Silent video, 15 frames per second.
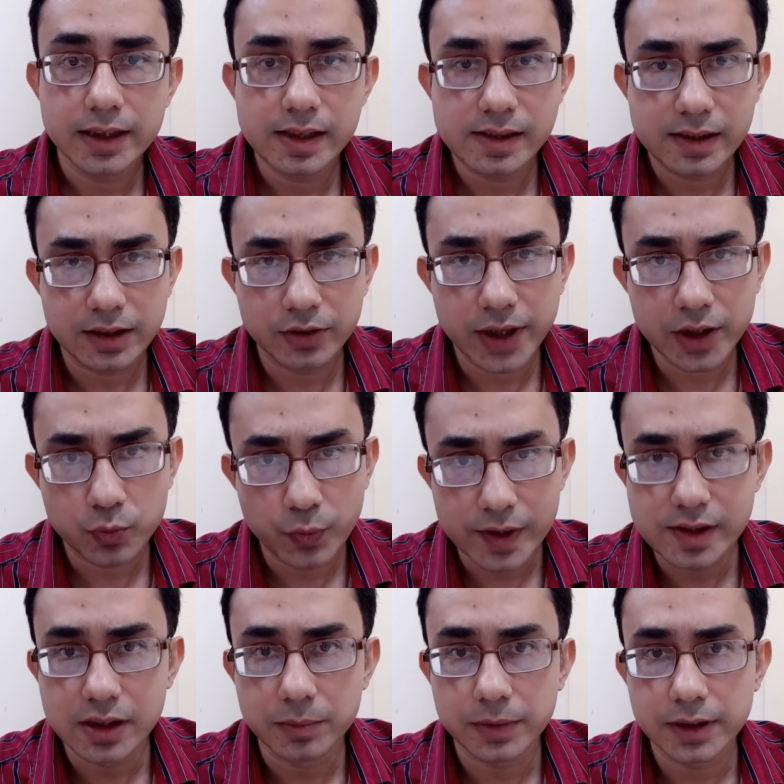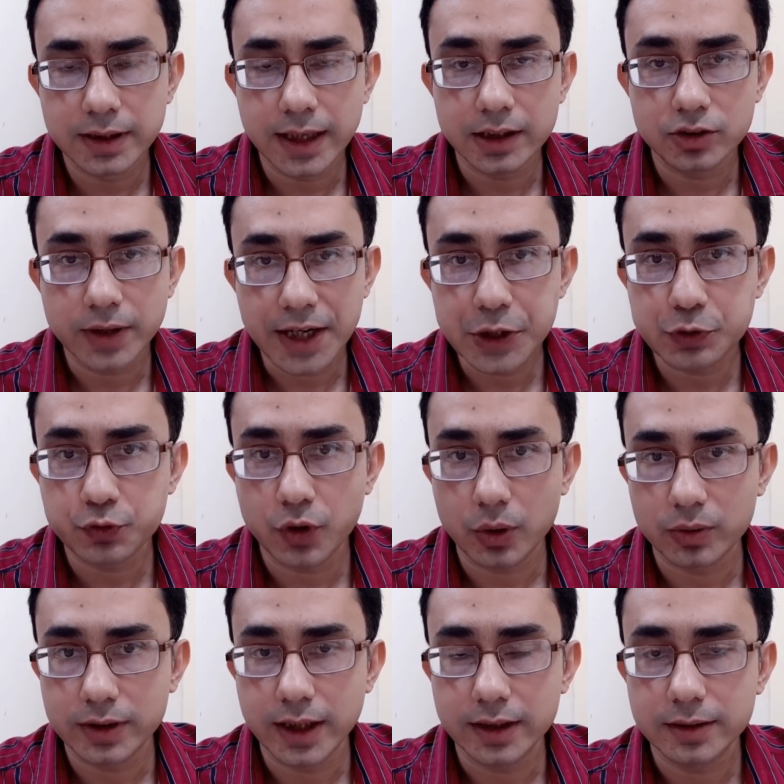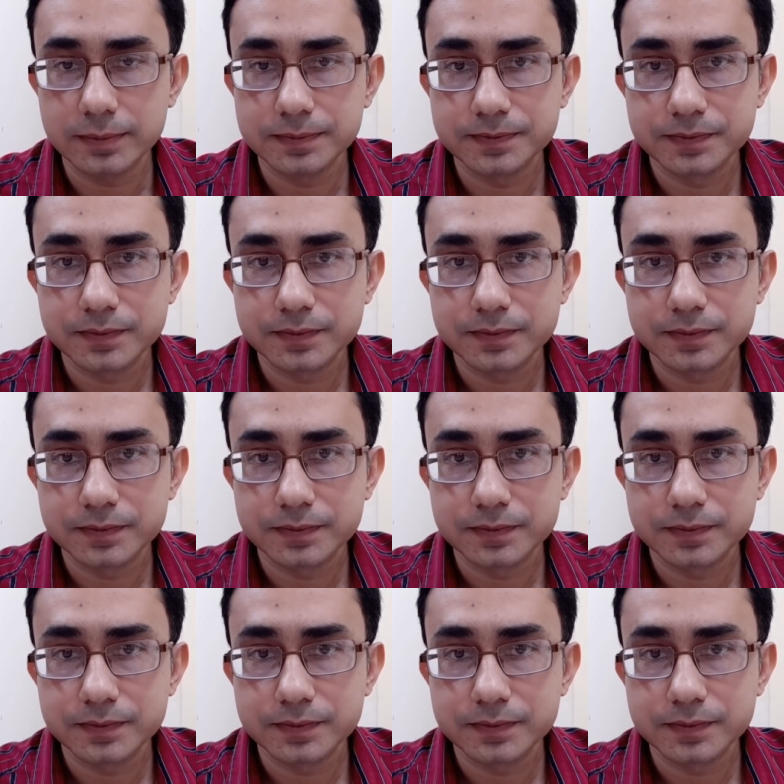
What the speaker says: There is great wisdom in that. Try to follow that.